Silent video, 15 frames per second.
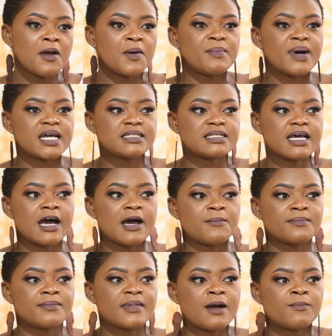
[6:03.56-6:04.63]
but
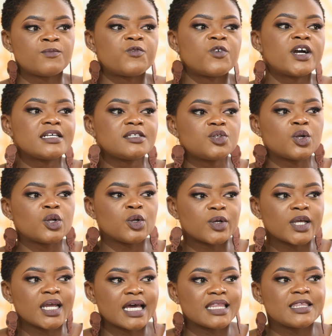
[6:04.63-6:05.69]
I'm focused on
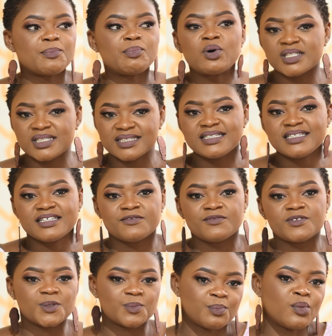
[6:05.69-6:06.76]
looking at the
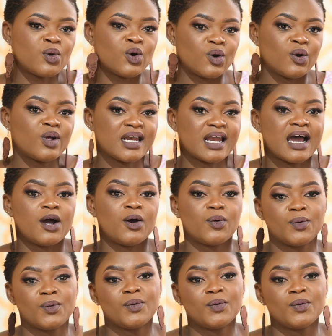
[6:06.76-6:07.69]
positives more now.